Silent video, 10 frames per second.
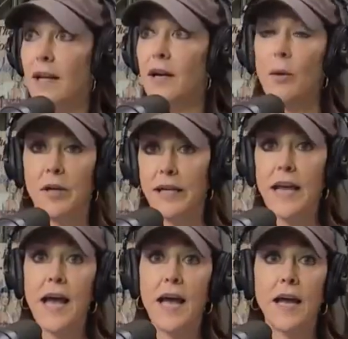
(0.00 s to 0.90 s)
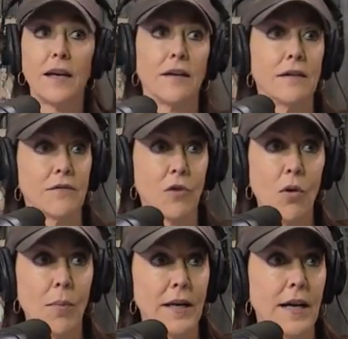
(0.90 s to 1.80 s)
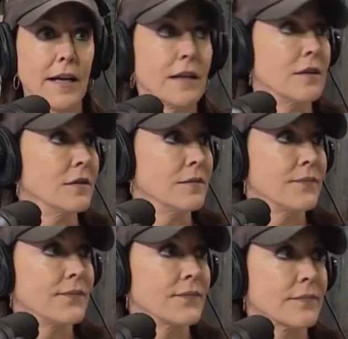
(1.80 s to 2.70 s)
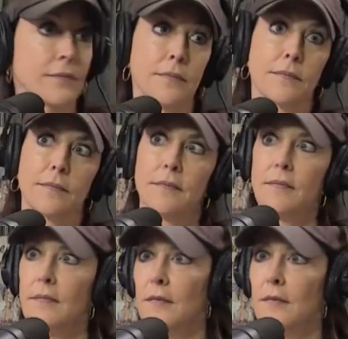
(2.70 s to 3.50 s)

in the car. We're like, yay, Rome by night. Been there, done that.